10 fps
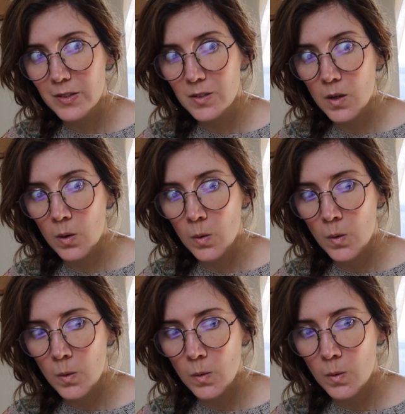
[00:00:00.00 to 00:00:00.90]

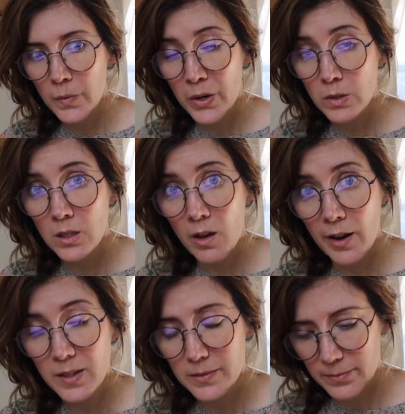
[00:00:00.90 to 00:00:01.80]
So there was a
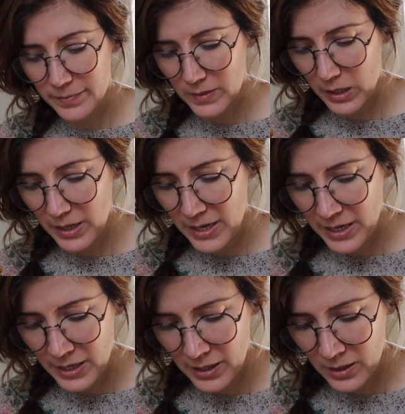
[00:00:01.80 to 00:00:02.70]
lot,
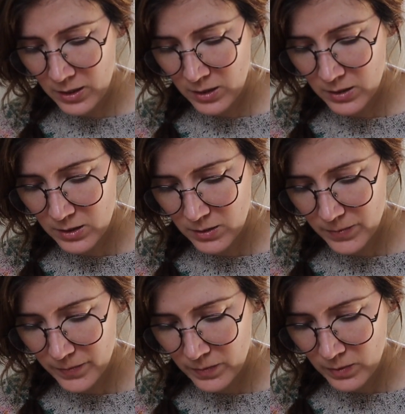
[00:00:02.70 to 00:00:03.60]
and
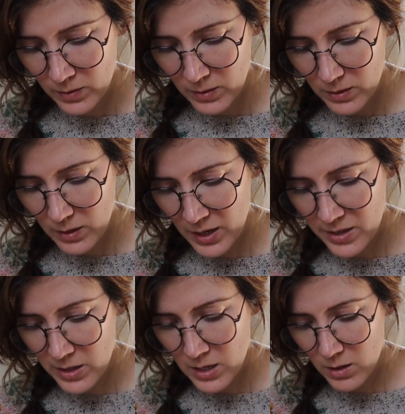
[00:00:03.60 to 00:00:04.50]
I
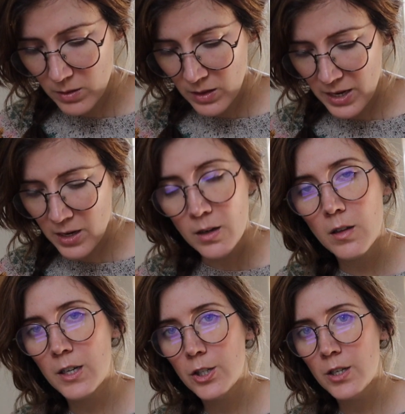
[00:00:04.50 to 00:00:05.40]
think the Anne
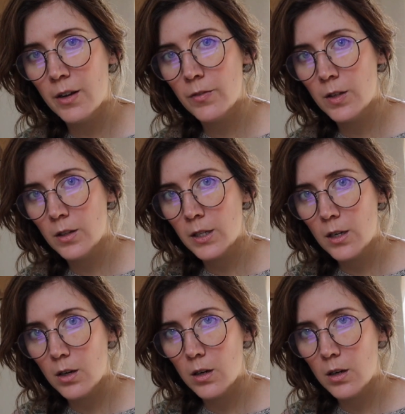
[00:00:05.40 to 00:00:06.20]
collection definitely